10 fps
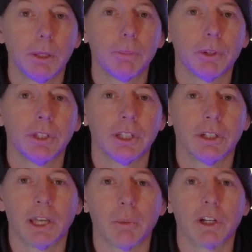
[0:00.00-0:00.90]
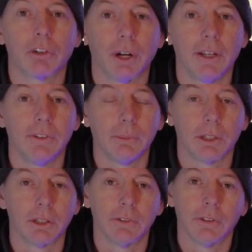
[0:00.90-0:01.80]
people on the internet went crazy
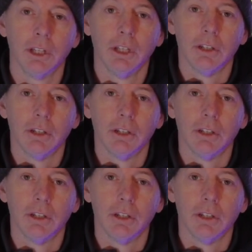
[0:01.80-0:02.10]
because